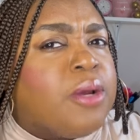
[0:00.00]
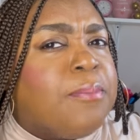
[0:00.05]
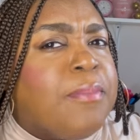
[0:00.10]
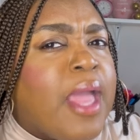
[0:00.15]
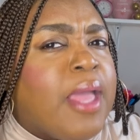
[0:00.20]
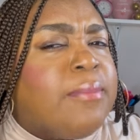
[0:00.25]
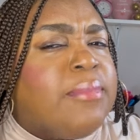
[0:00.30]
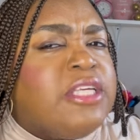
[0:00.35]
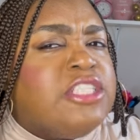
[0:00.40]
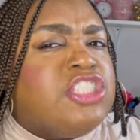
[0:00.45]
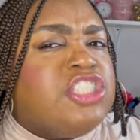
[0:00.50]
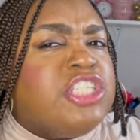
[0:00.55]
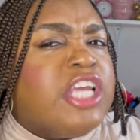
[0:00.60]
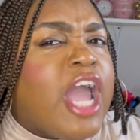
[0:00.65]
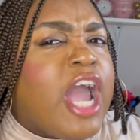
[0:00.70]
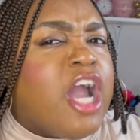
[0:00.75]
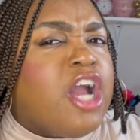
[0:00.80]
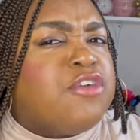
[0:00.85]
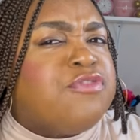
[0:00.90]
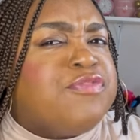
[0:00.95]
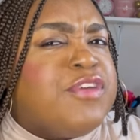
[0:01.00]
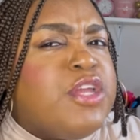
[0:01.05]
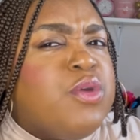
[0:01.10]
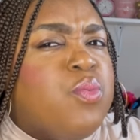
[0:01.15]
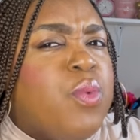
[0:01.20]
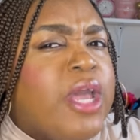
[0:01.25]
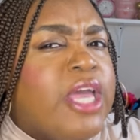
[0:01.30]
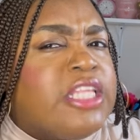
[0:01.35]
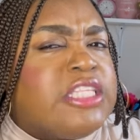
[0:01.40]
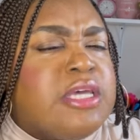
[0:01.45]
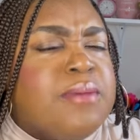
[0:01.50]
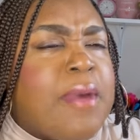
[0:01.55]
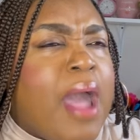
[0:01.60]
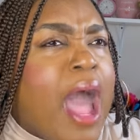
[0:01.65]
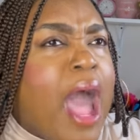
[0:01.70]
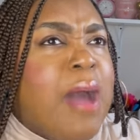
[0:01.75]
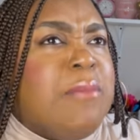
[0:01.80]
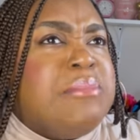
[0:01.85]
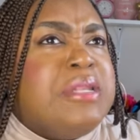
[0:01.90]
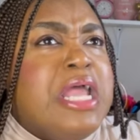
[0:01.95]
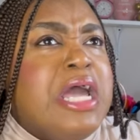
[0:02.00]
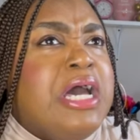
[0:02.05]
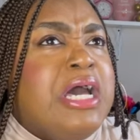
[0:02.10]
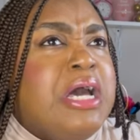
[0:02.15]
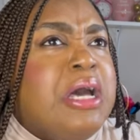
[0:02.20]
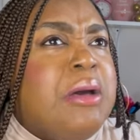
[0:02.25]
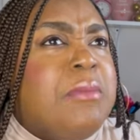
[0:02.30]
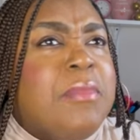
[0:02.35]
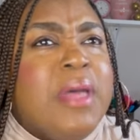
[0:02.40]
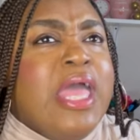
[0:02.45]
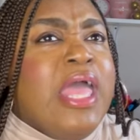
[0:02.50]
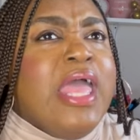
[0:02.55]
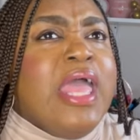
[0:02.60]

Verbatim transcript: Baby, she got her feet wet. Talking about, I'm numb.